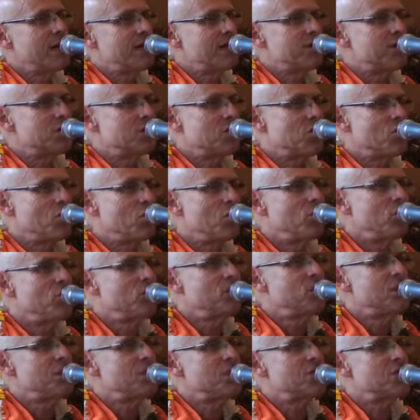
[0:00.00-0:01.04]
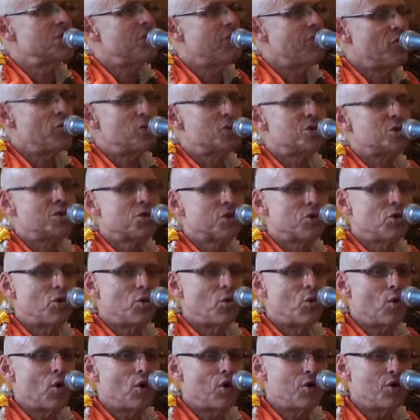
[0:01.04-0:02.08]
that soul is forced to
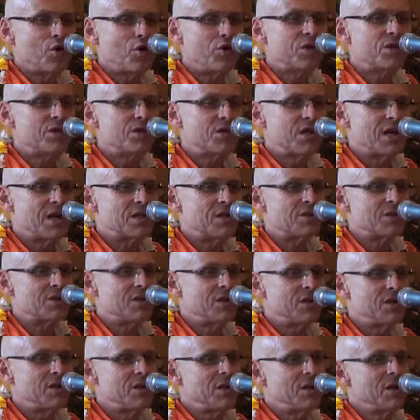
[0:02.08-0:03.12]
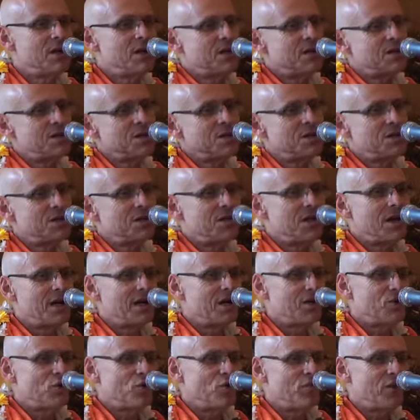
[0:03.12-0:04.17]
go on on his destiny. Since he
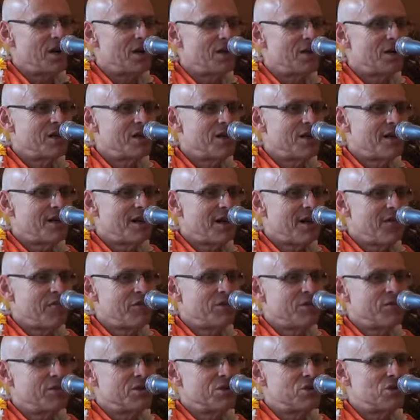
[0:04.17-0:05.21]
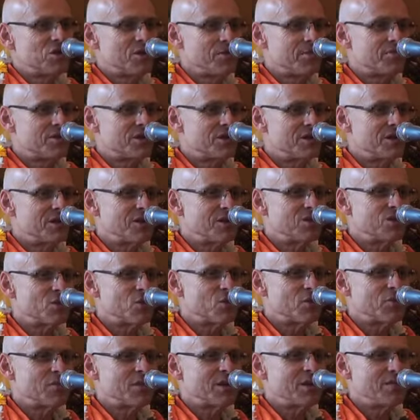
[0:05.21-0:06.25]
had no money, everyone chips in so
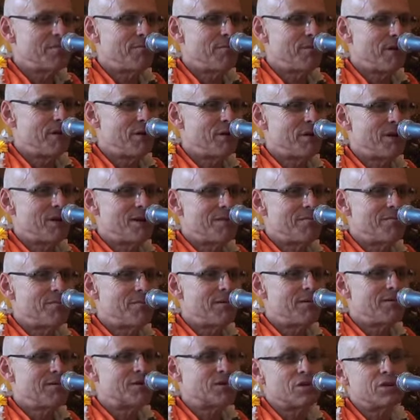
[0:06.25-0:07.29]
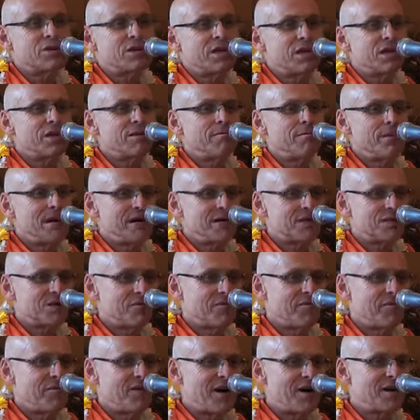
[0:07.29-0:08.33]
that we can buy so that they can buy
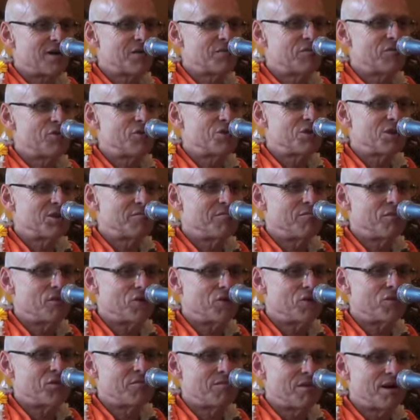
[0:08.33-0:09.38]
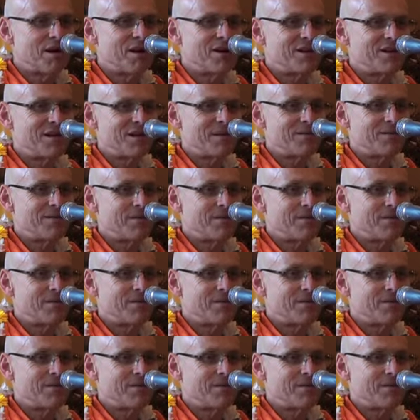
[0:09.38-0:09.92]
some firewood and burn the body.